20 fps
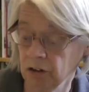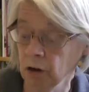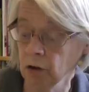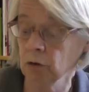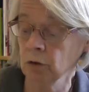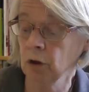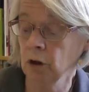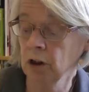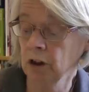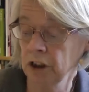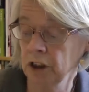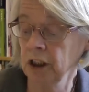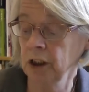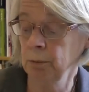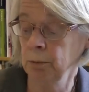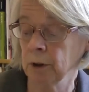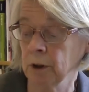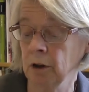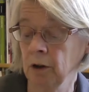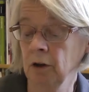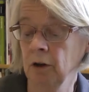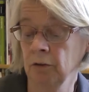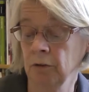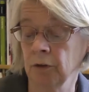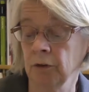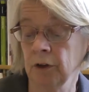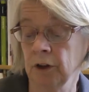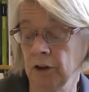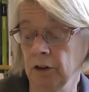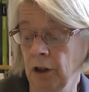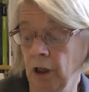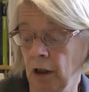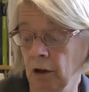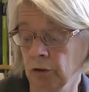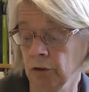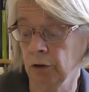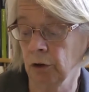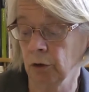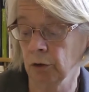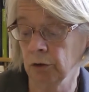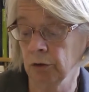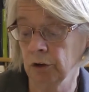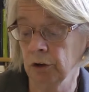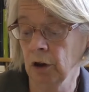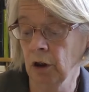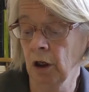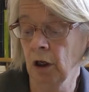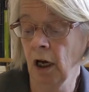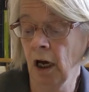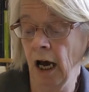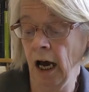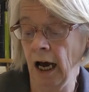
still cheaper for these households,